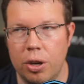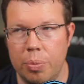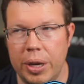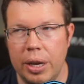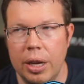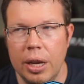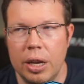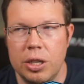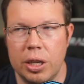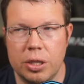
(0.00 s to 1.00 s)
Kenobi
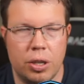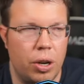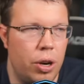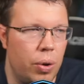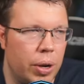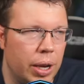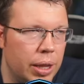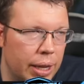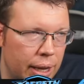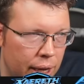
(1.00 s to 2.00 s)
just
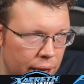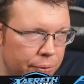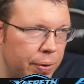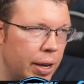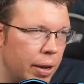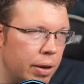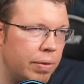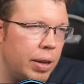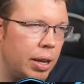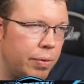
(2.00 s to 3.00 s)
nuking the F out
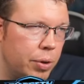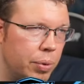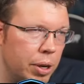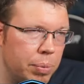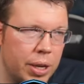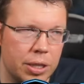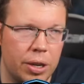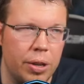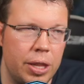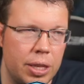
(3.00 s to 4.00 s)
of everyone,
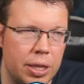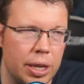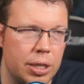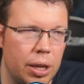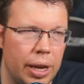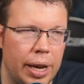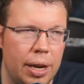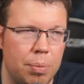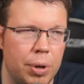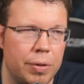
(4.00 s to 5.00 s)
because these guys all
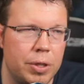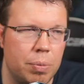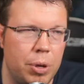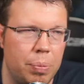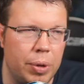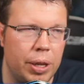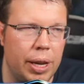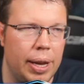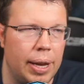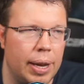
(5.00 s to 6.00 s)
hand buffs to
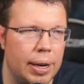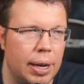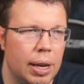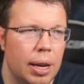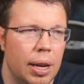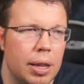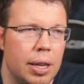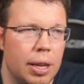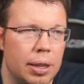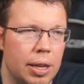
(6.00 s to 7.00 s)
people, and
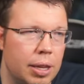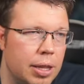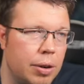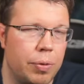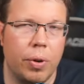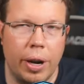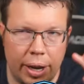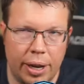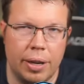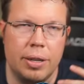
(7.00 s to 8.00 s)
that they therefore
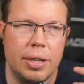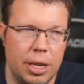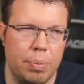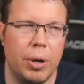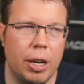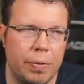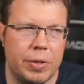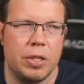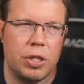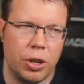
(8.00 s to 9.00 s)
hand
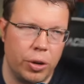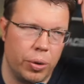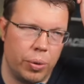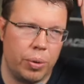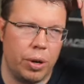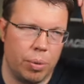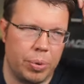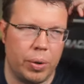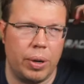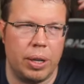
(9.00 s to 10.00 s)
debuffs to your
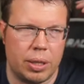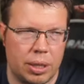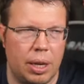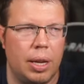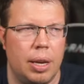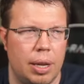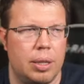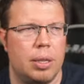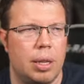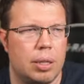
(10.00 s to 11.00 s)
opponents, and
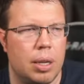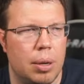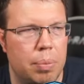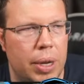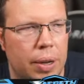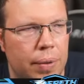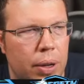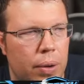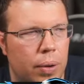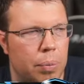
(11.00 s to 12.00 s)
it's going to be a